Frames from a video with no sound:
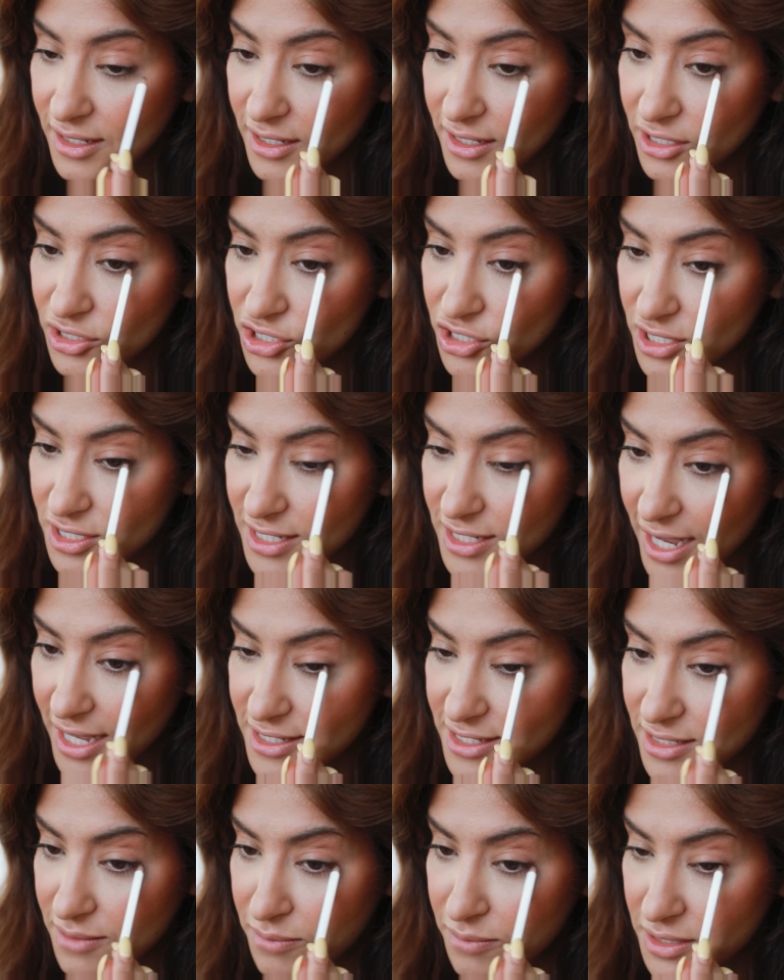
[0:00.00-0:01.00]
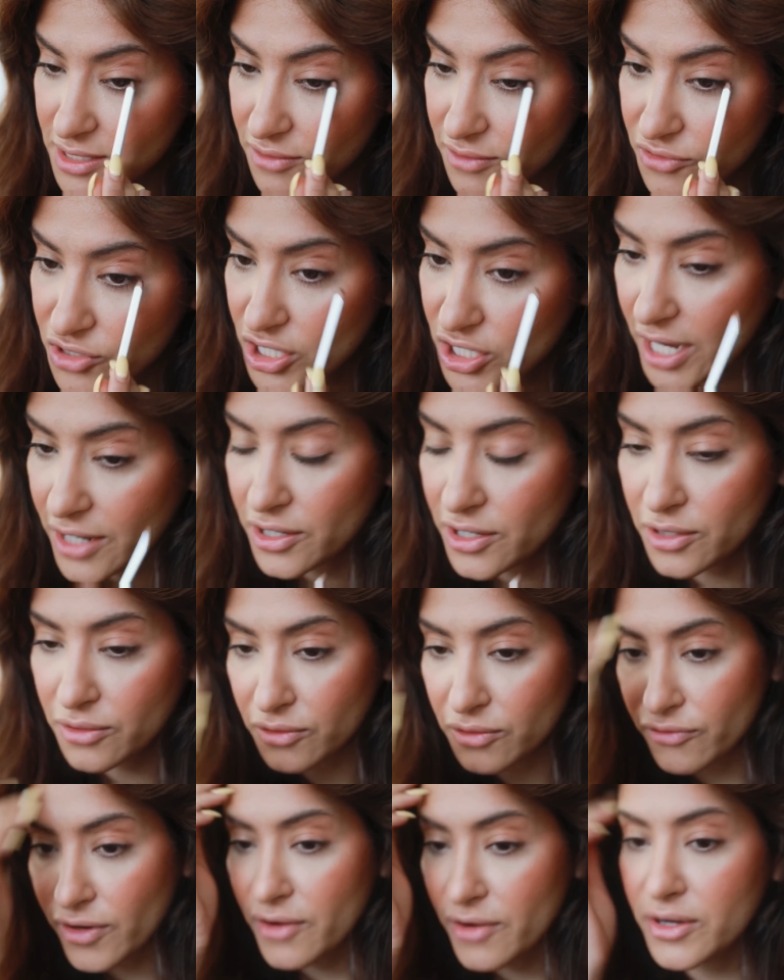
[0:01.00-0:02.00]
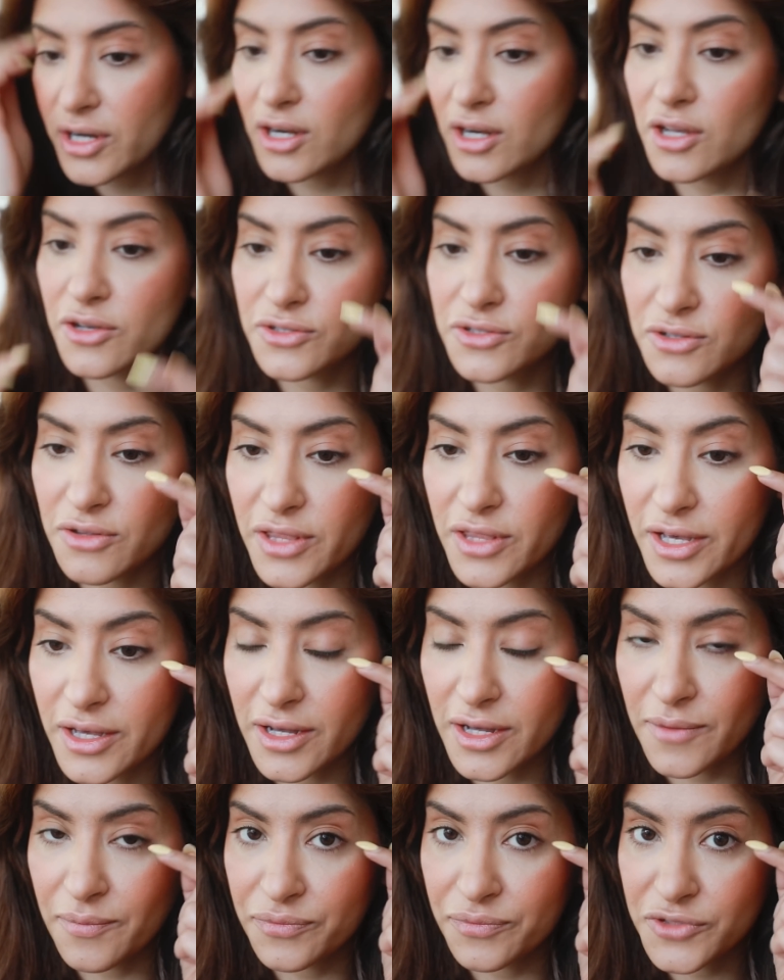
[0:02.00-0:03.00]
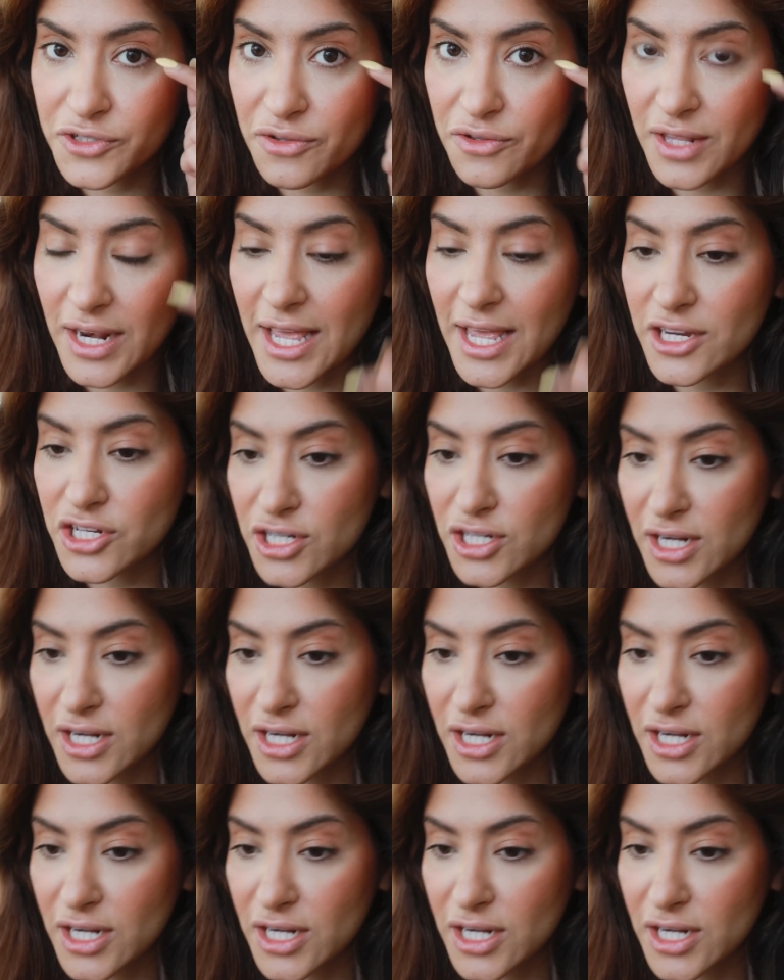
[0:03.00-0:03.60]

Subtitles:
It just adds a bit of shadow, very close to the lash